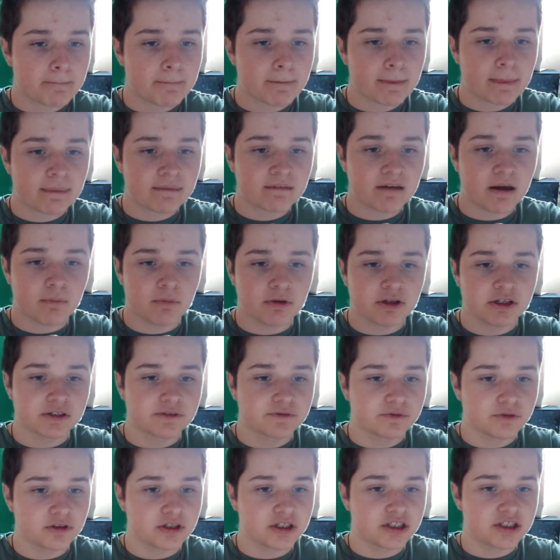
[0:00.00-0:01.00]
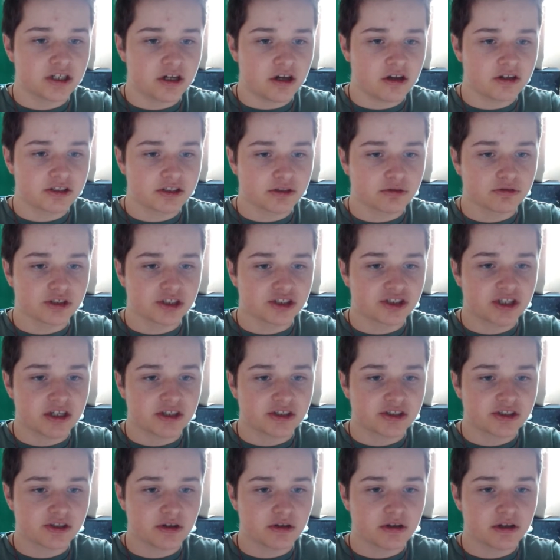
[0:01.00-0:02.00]
and when it's fully charged it will just say
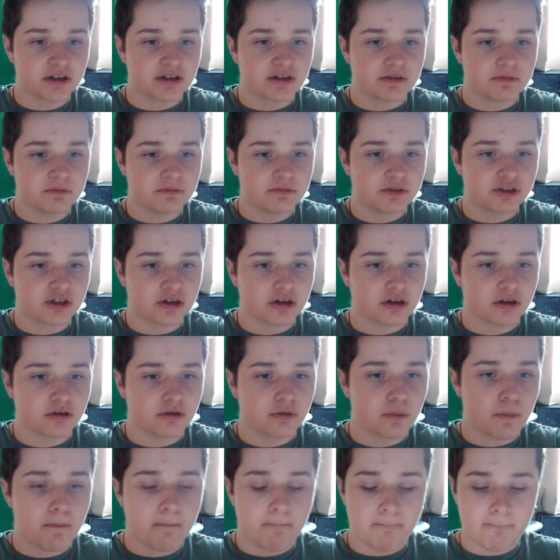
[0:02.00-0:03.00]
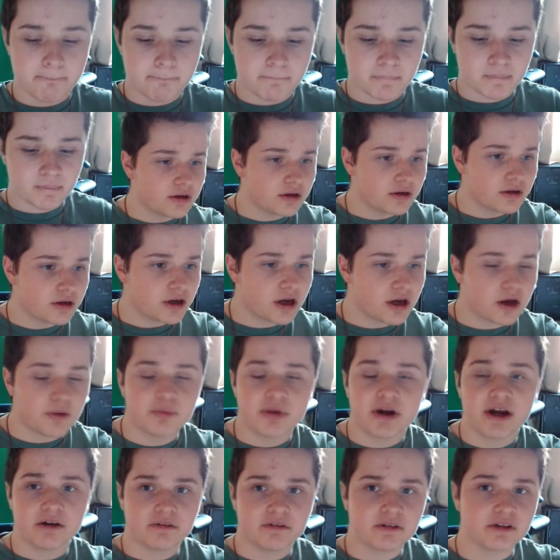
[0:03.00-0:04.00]
solid circle.
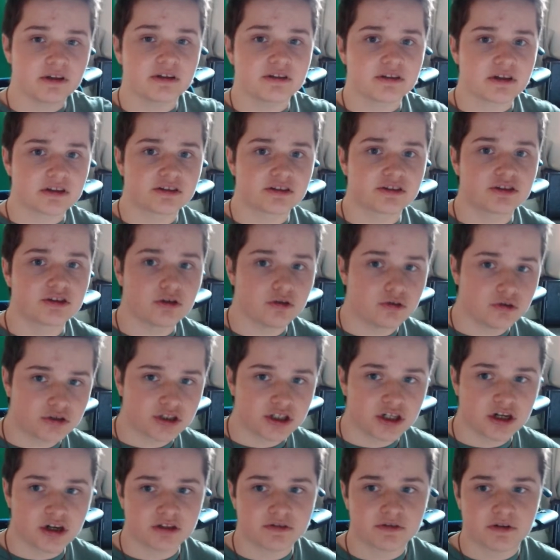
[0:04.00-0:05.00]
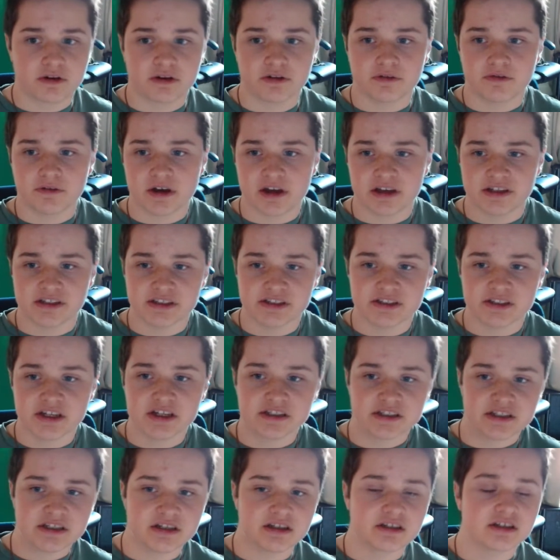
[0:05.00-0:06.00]
Apparently they do charge very fast. It
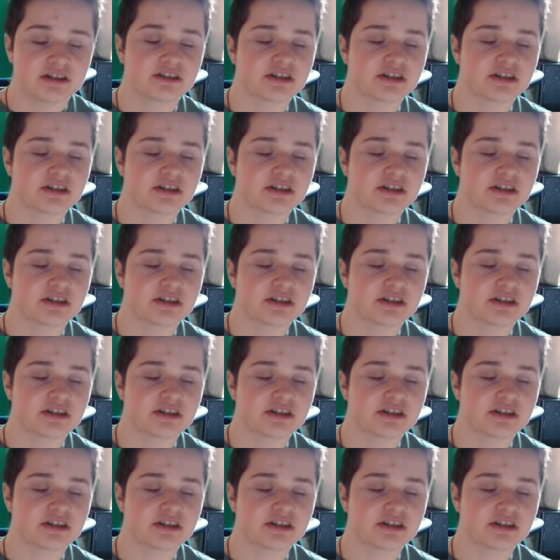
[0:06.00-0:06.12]
says here it's a